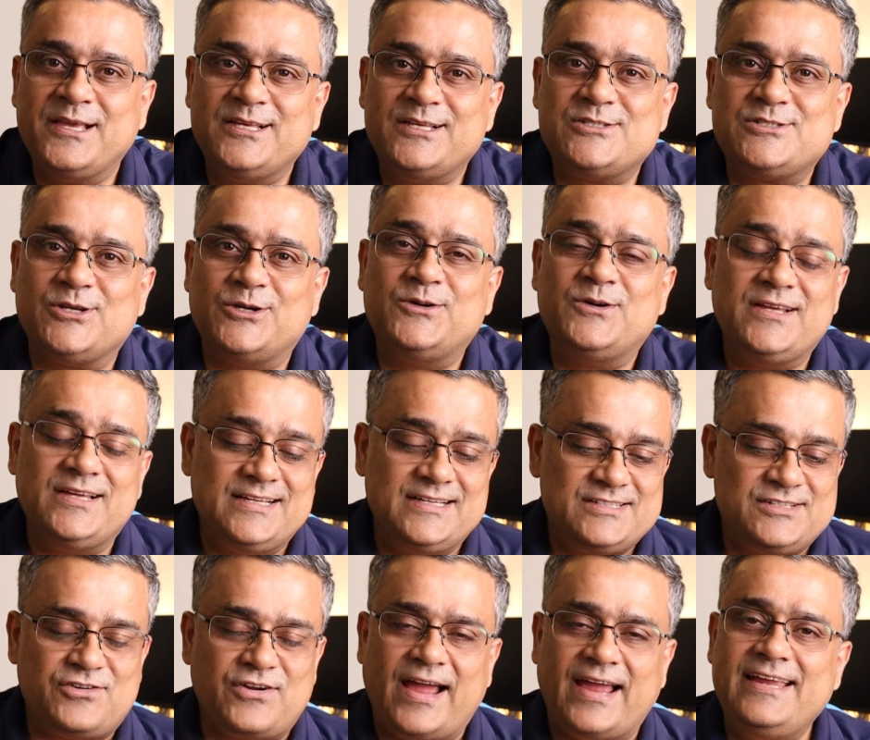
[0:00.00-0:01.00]
So
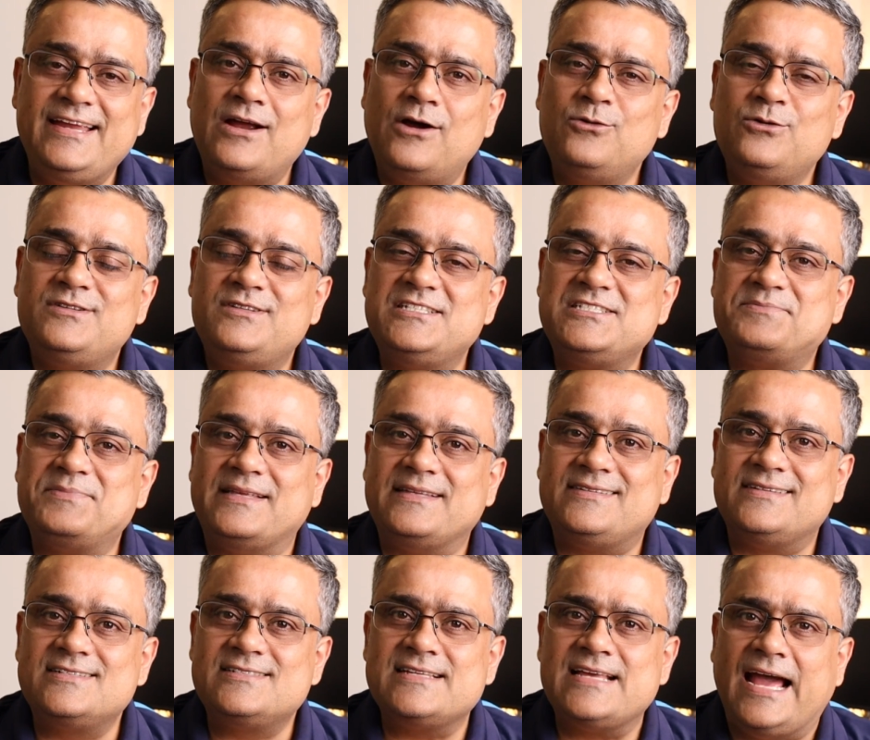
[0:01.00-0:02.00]
try out these
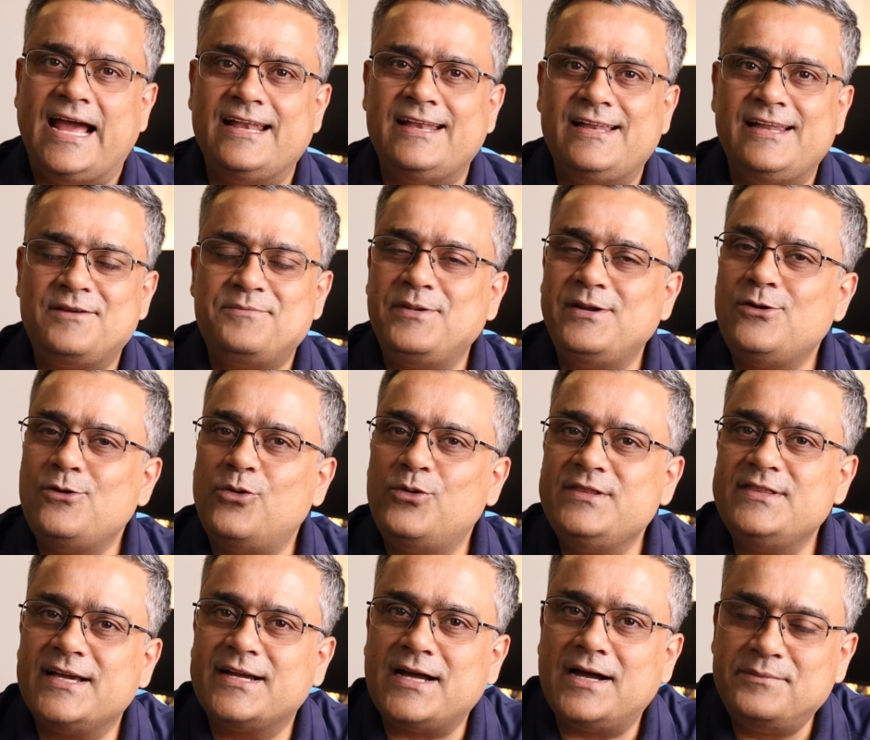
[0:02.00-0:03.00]
methods and let me know
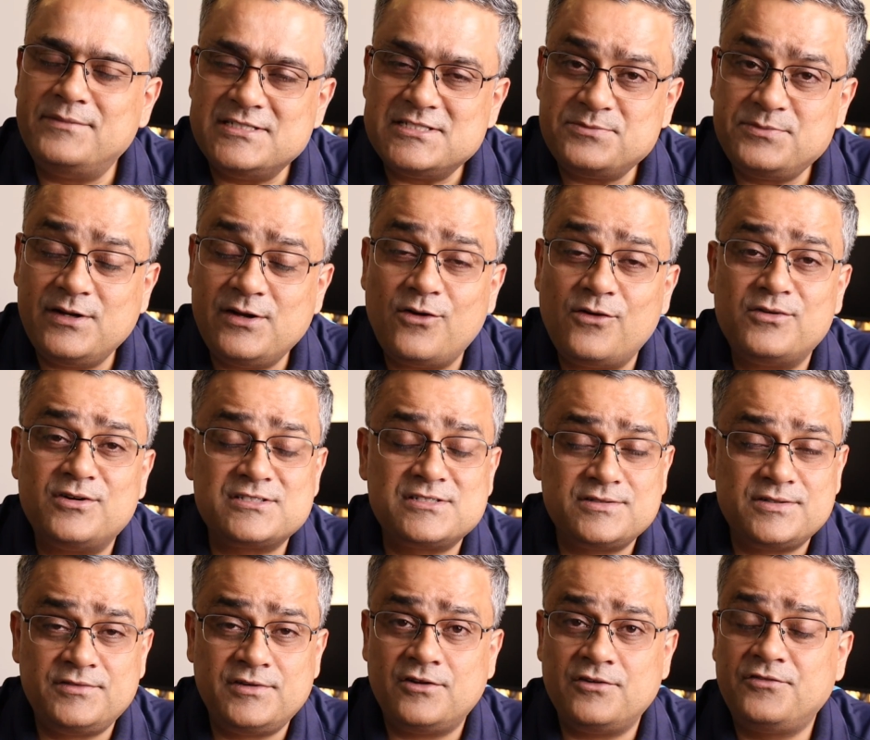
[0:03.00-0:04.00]
in the comments below what's
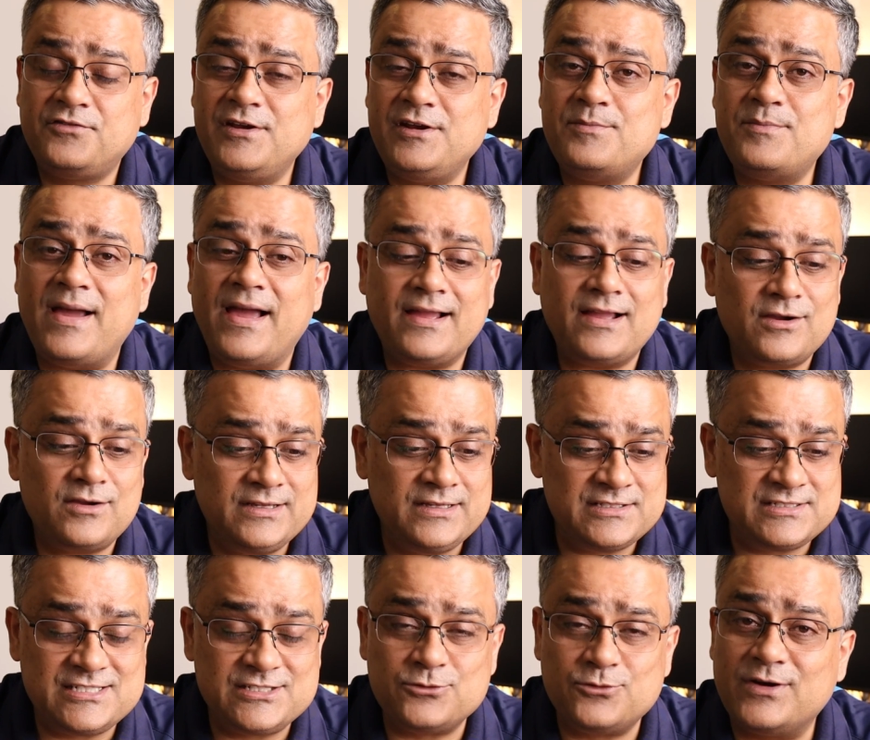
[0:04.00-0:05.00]
your feedback.
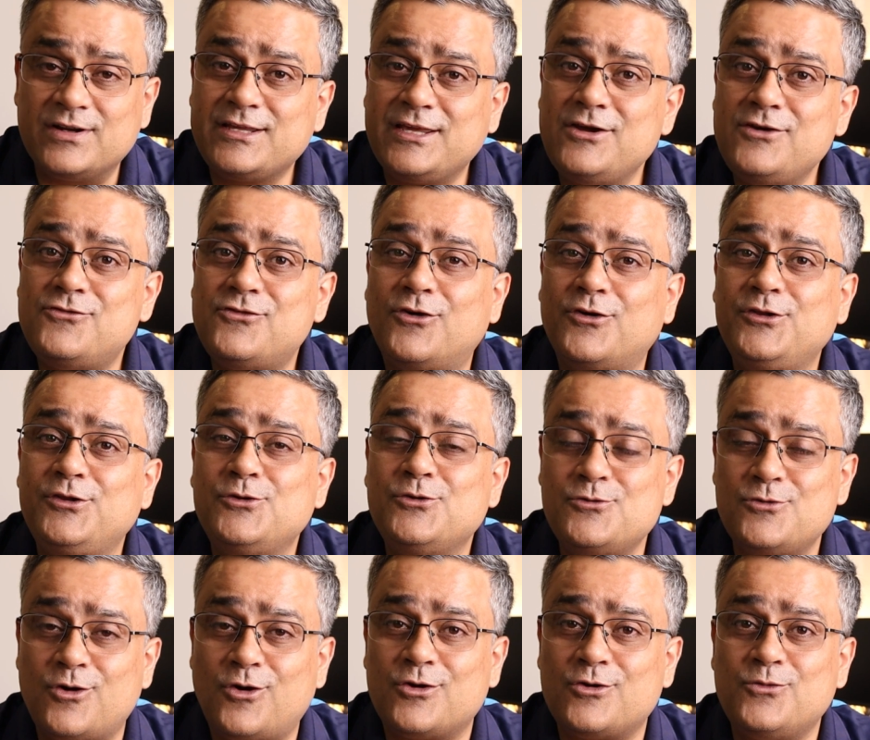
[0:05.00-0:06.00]
Is it working for you,
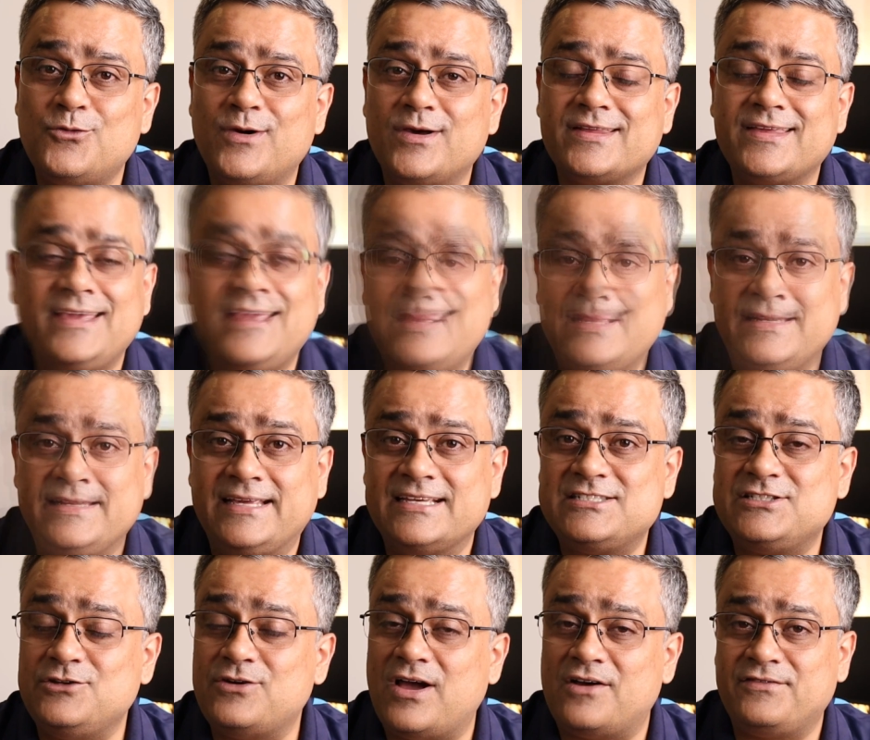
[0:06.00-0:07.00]
not working? In
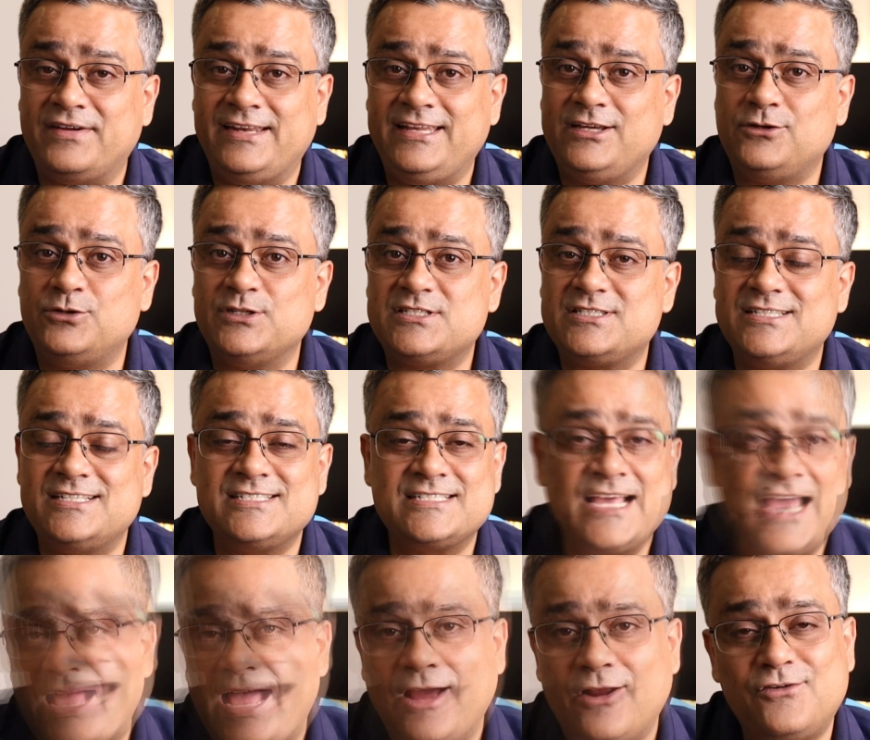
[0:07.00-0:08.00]
case you have any questions,
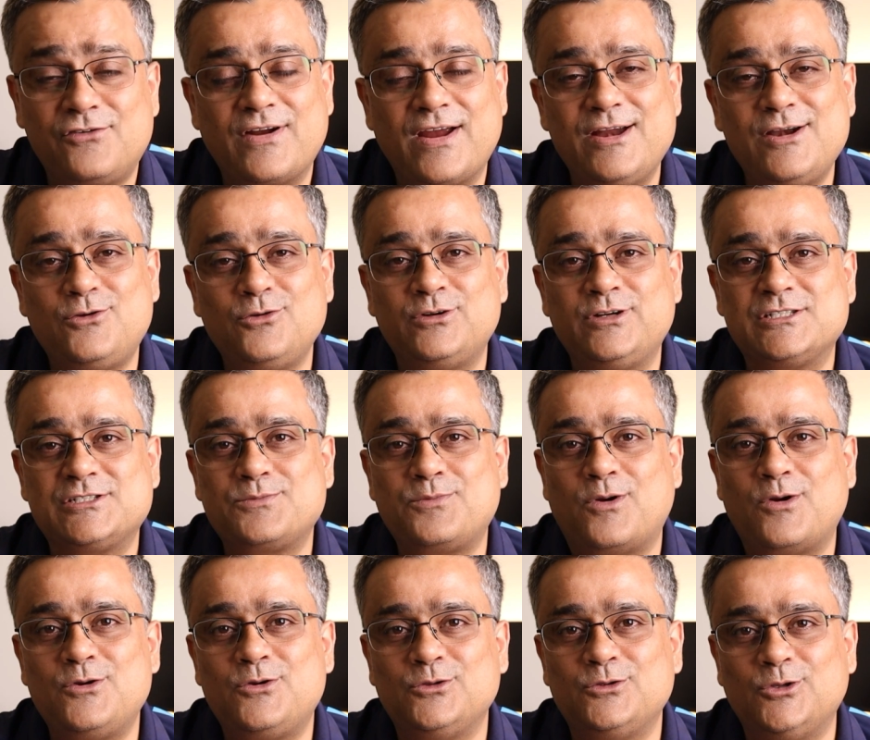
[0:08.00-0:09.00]
I'll try to
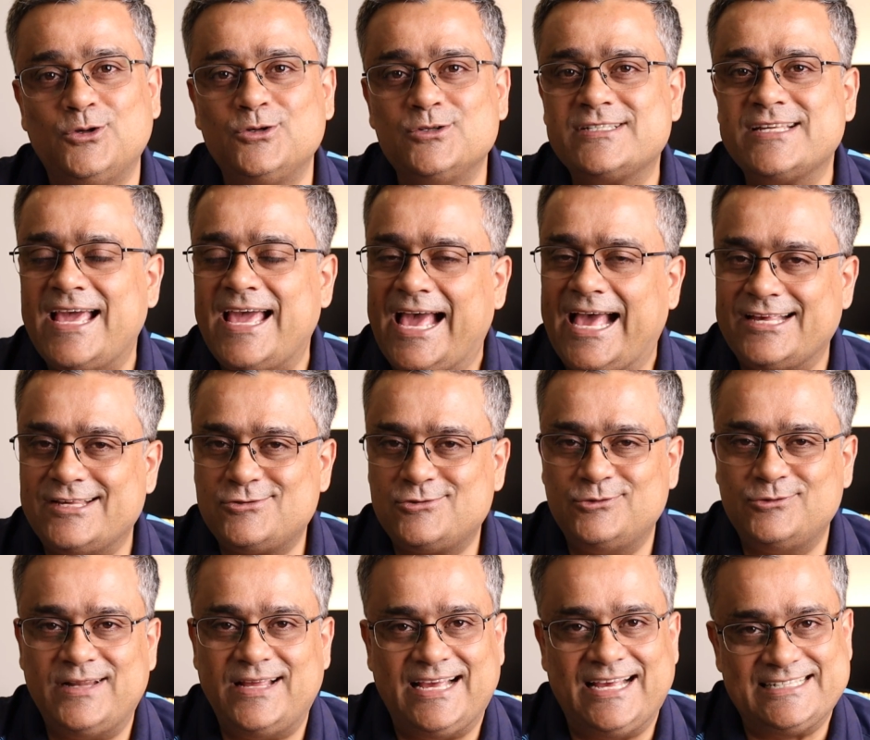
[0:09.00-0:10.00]
respond to those as
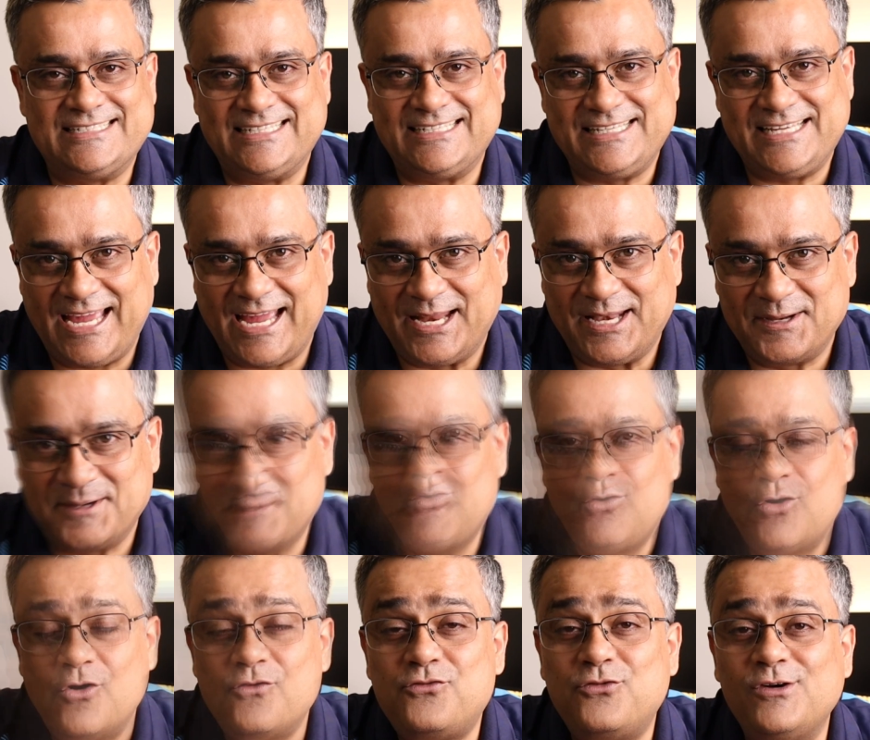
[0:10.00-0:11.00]
soon as I can.
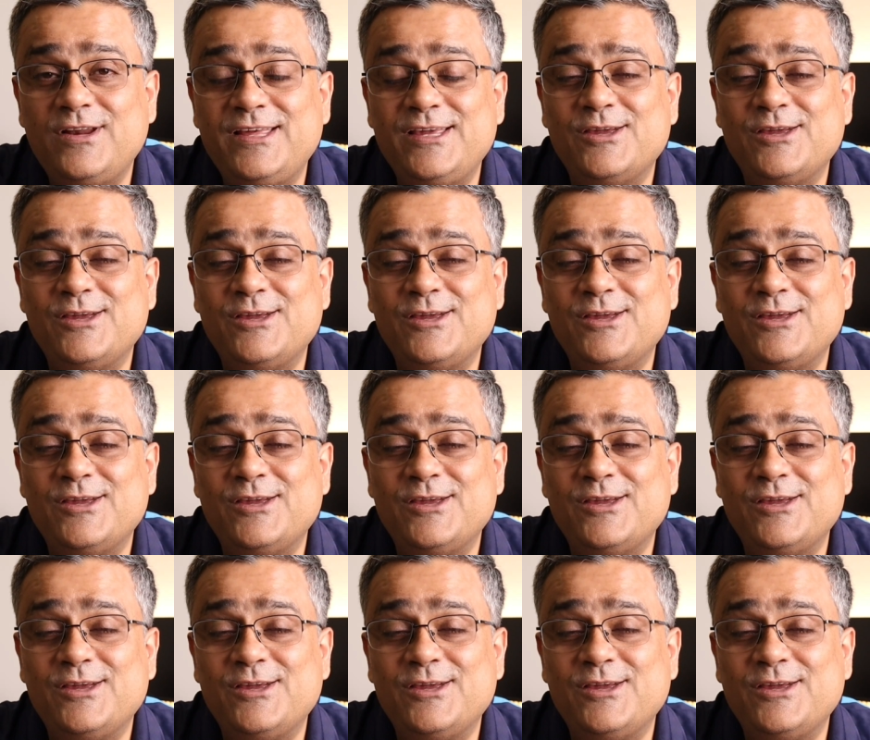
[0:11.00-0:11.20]
Hopefully,